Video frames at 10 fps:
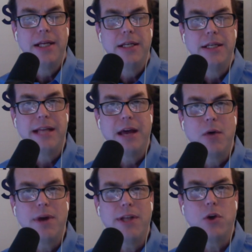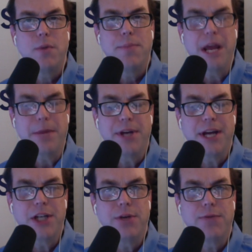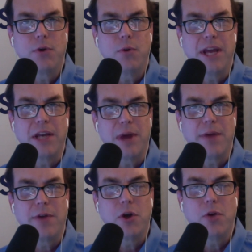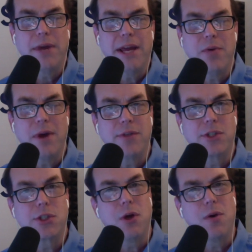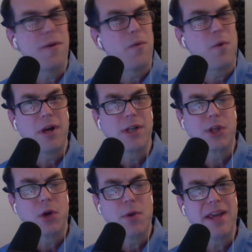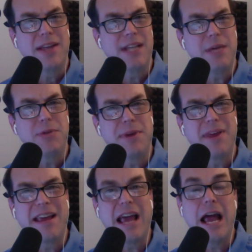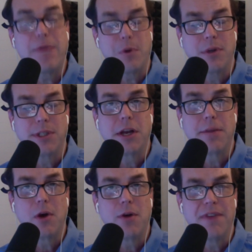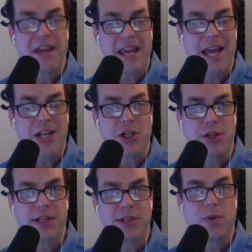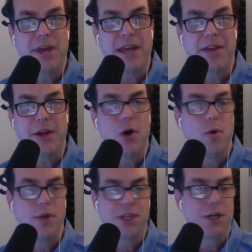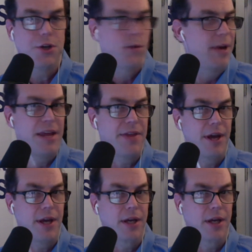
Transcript: Dale, what is your big prediction for the week? Do we have a good week? Do we have a slow week? It seems to me like everyone's going to be on vacation this week and that no one's going to do anything.